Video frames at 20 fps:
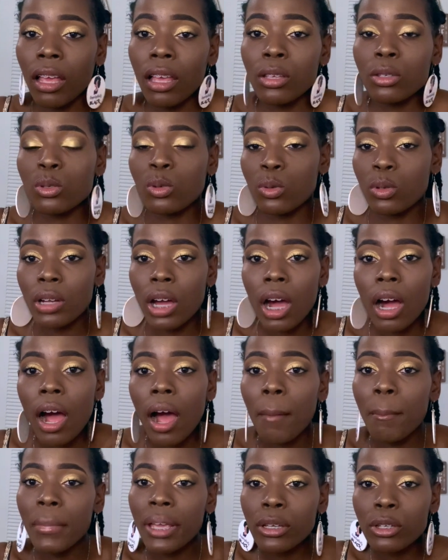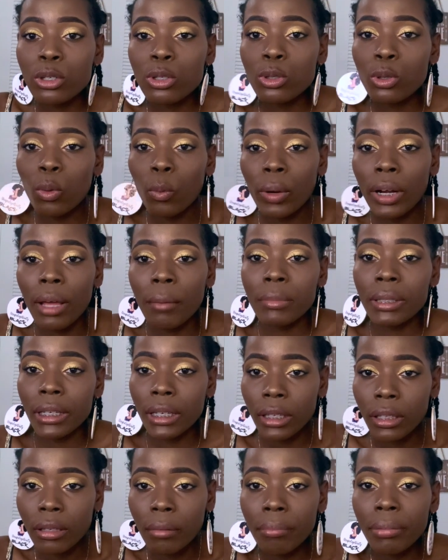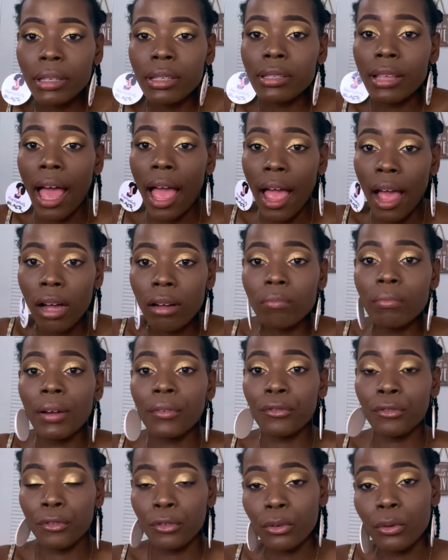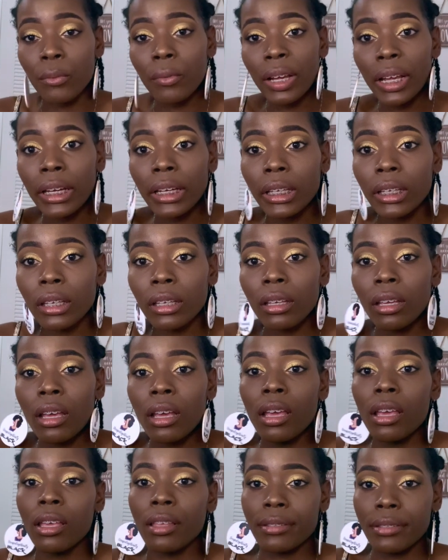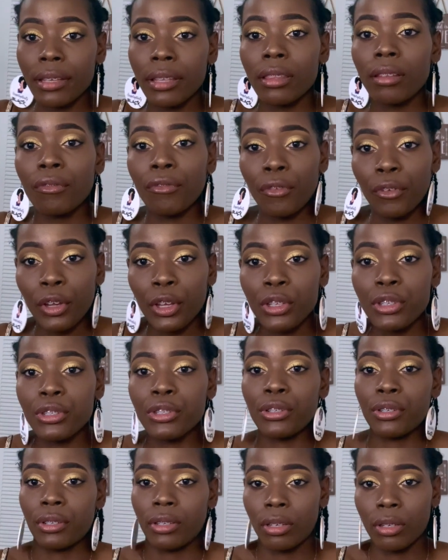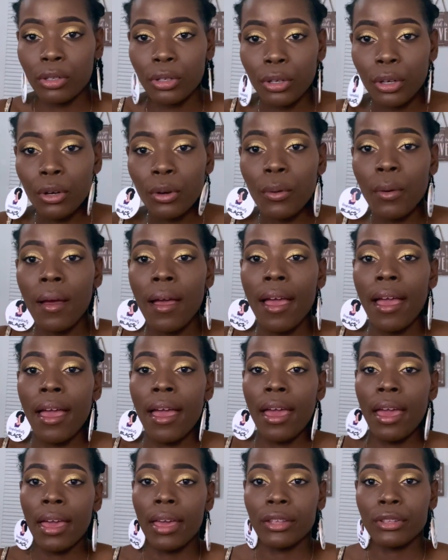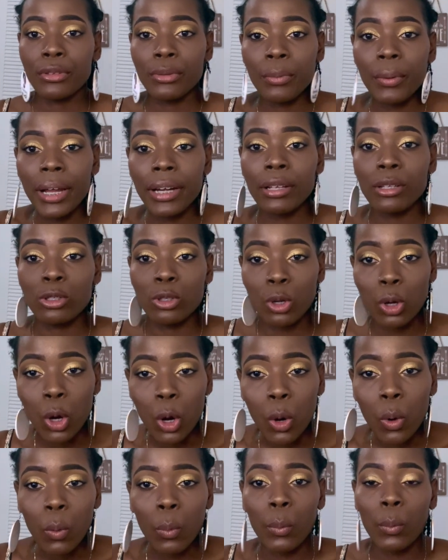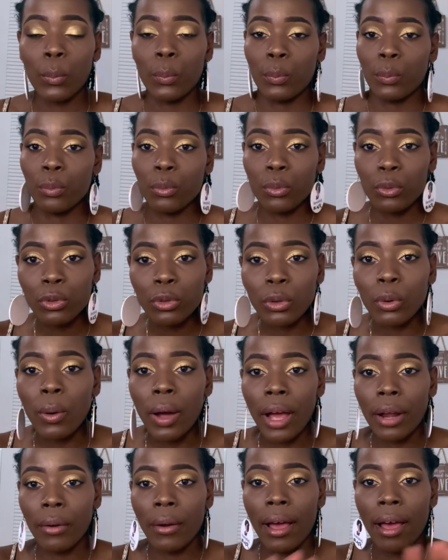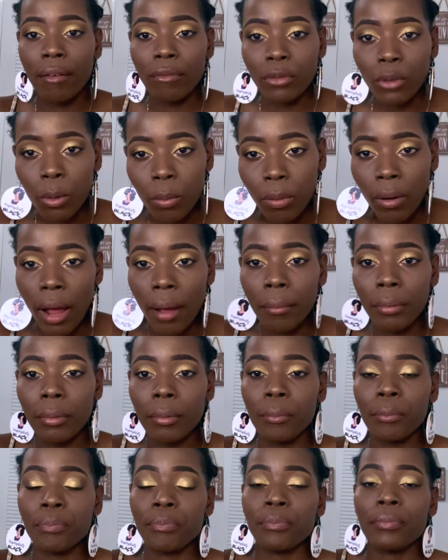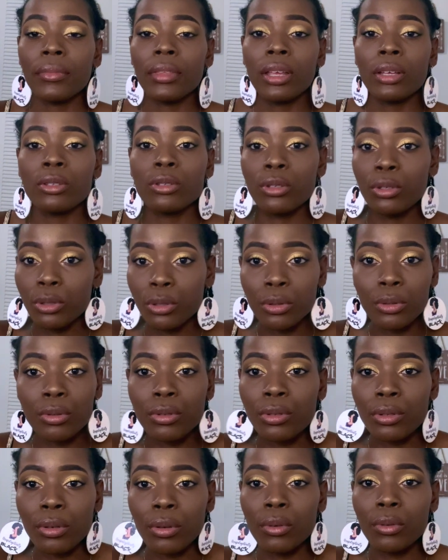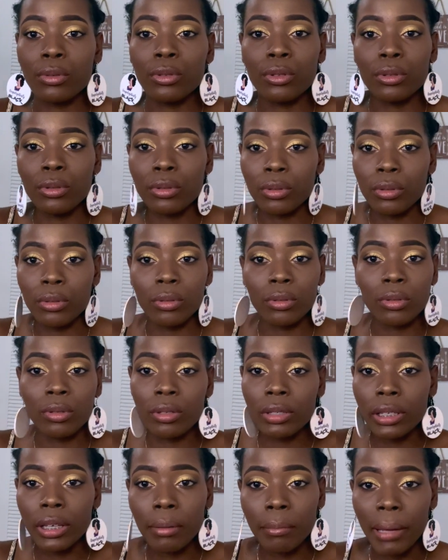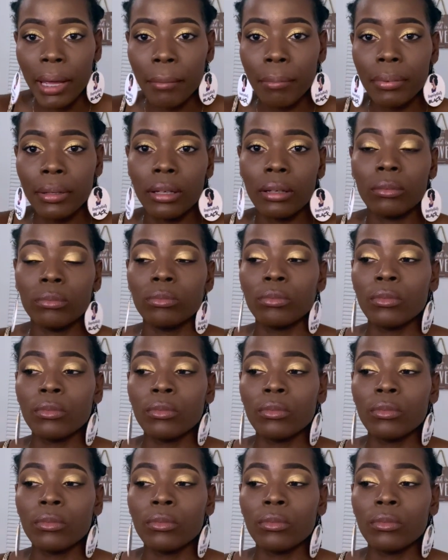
So now I make sure when I'm taking the pills, I have my food ready, it's in the fridge, you know, it's ready to go, so I don't have no problem to do so, to to take my pill.